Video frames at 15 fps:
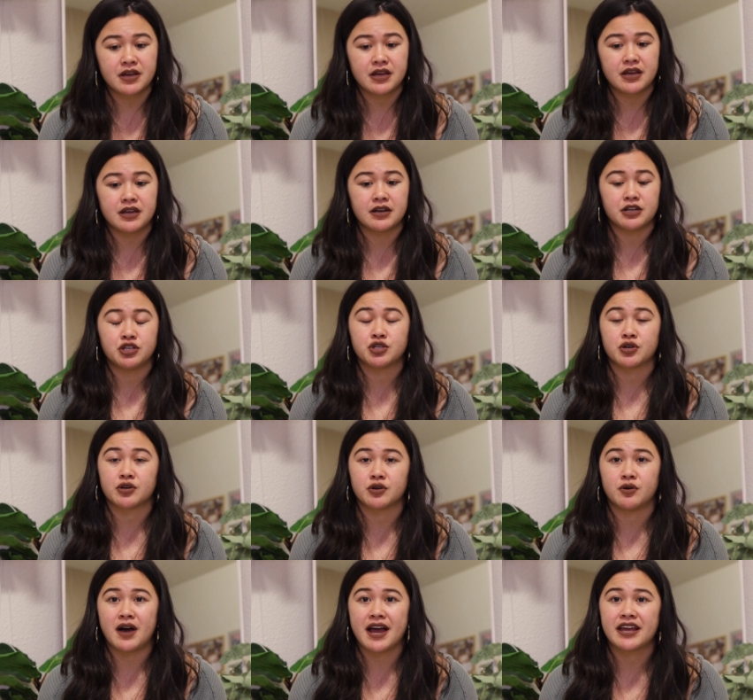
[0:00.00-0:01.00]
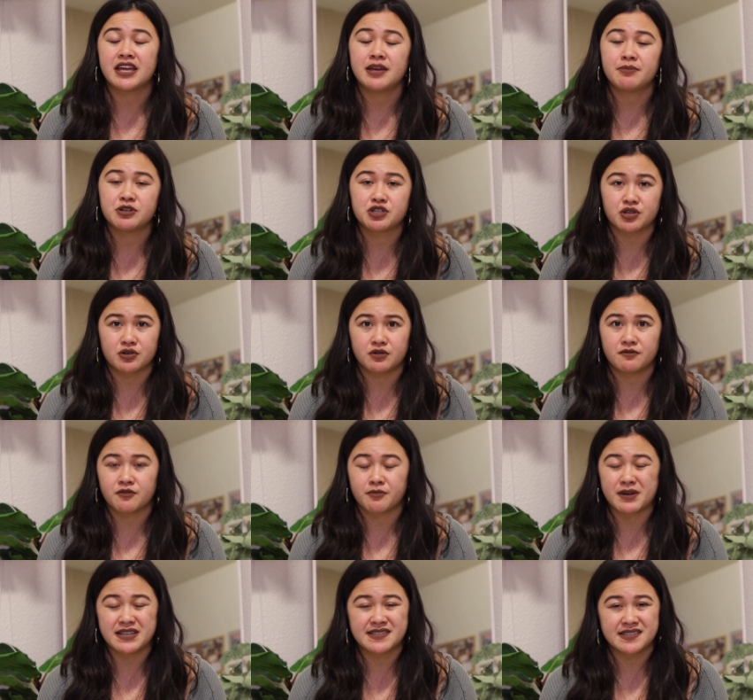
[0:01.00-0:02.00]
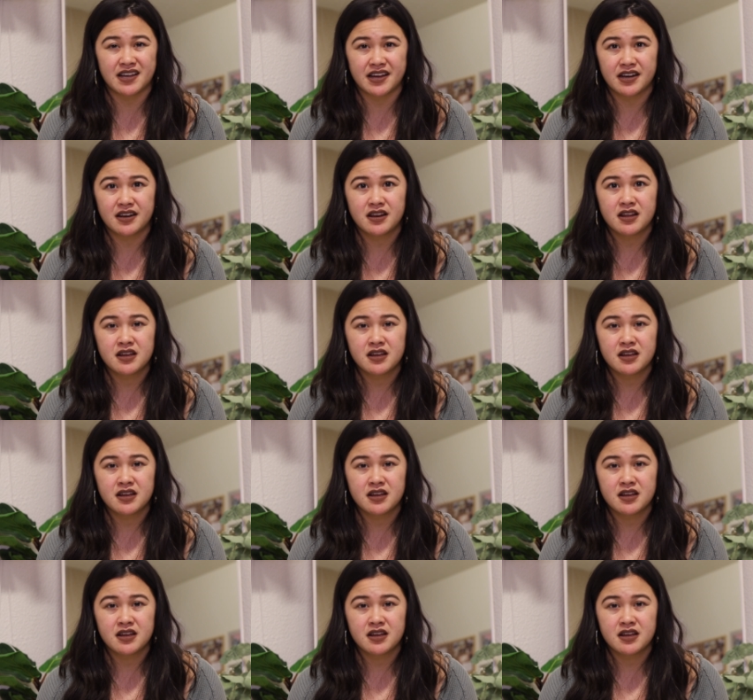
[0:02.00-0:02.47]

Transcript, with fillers: in a journal i keep a journal for my son